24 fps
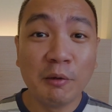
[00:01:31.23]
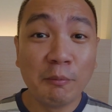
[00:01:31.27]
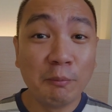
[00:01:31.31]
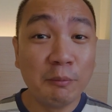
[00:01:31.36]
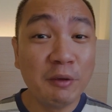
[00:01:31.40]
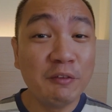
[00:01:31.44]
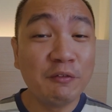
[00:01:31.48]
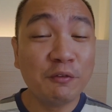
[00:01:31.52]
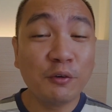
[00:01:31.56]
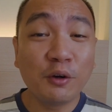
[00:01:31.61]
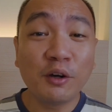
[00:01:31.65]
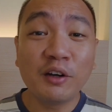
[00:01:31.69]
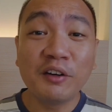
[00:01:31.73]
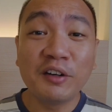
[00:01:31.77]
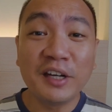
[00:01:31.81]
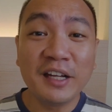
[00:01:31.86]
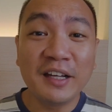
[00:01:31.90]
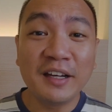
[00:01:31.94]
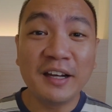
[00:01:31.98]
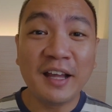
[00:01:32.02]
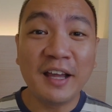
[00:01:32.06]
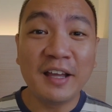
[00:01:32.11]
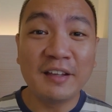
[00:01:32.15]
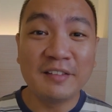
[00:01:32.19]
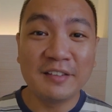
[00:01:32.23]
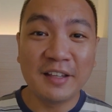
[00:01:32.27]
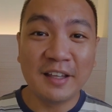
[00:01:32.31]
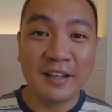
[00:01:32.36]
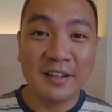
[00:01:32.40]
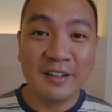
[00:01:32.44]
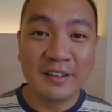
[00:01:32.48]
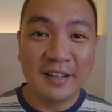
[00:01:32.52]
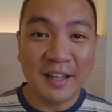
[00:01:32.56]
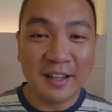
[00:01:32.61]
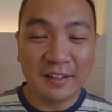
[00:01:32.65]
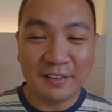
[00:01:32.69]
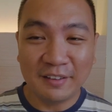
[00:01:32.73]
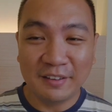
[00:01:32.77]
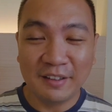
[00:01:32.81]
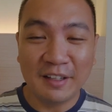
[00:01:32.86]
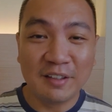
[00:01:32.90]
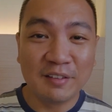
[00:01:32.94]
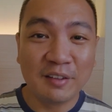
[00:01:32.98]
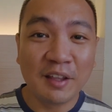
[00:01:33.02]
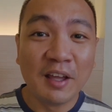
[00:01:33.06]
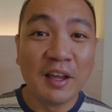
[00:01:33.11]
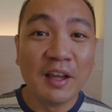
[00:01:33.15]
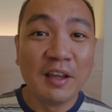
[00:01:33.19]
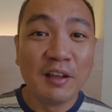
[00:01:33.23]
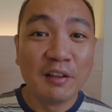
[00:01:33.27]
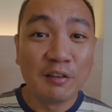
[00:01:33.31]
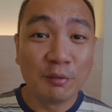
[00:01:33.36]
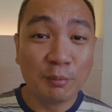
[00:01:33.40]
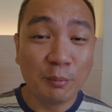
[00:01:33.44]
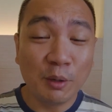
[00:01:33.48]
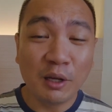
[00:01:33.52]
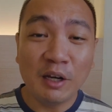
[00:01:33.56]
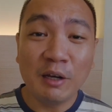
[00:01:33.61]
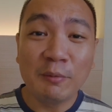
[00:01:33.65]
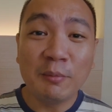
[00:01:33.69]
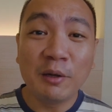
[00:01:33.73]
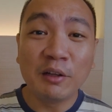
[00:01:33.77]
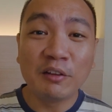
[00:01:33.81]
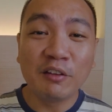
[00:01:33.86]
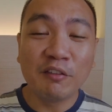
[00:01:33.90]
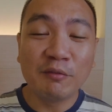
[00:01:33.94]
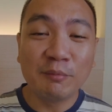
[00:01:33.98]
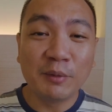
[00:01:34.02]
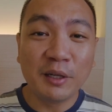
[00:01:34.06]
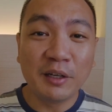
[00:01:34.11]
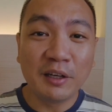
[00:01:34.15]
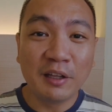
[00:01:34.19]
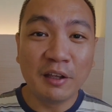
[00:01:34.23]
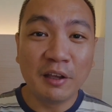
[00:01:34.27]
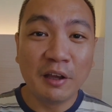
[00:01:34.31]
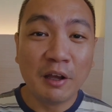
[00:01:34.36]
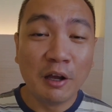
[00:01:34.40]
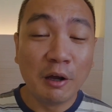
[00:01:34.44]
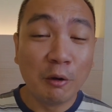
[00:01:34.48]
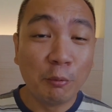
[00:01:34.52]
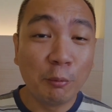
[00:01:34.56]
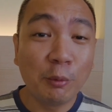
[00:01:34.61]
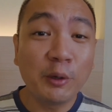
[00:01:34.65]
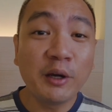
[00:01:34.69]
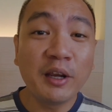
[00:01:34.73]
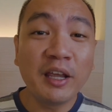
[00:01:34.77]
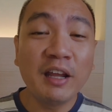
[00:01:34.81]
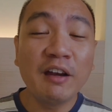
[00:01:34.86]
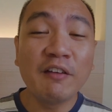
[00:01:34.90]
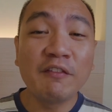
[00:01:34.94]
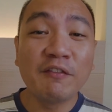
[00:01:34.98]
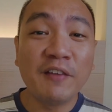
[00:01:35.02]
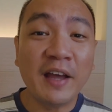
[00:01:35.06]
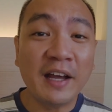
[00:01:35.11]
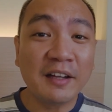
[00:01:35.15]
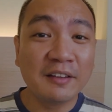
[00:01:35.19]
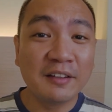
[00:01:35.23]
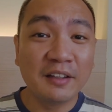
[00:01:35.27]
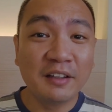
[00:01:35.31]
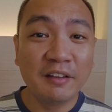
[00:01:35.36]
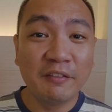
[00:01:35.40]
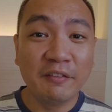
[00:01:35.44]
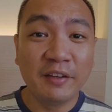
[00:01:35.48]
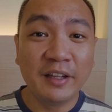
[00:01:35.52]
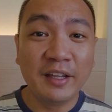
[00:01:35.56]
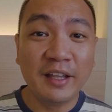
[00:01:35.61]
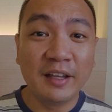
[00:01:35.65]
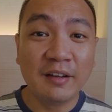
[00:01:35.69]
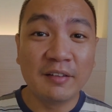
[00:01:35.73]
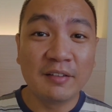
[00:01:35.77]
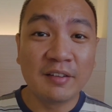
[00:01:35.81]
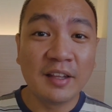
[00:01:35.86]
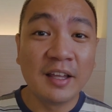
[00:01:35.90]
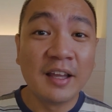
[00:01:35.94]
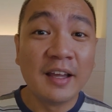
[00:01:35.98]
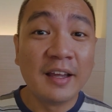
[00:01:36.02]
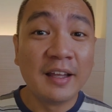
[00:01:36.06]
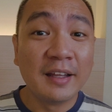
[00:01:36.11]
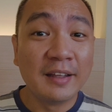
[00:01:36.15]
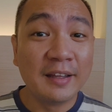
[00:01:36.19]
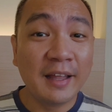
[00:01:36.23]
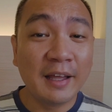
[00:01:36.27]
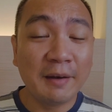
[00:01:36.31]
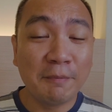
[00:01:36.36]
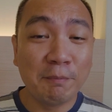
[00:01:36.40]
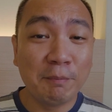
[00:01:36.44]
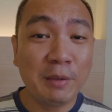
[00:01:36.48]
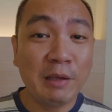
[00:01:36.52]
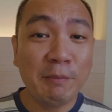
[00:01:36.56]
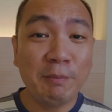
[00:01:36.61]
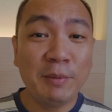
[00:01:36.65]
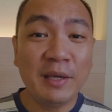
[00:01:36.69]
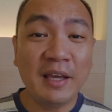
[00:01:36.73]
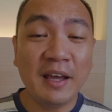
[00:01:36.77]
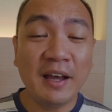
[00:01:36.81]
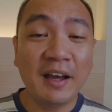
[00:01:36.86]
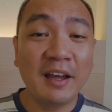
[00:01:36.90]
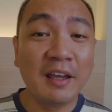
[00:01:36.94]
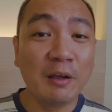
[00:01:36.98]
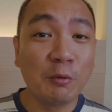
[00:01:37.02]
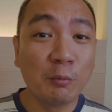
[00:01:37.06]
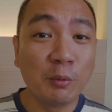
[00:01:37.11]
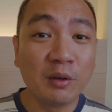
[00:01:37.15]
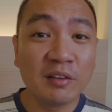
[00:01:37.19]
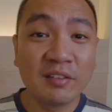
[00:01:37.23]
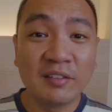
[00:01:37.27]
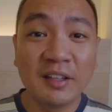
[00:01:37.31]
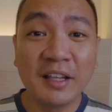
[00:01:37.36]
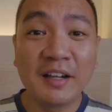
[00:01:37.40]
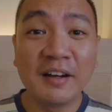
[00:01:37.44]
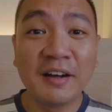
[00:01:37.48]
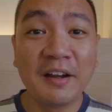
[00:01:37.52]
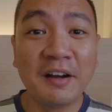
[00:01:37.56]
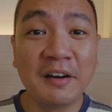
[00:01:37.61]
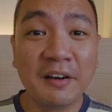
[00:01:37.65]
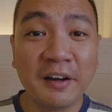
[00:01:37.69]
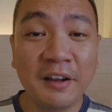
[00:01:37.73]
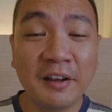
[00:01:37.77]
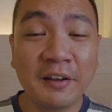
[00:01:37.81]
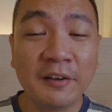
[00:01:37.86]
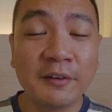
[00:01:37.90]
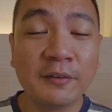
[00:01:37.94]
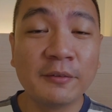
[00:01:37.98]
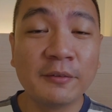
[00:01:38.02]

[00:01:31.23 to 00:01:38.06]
before realizing that this small amount of money were in fact the dividends that BPI was declaring.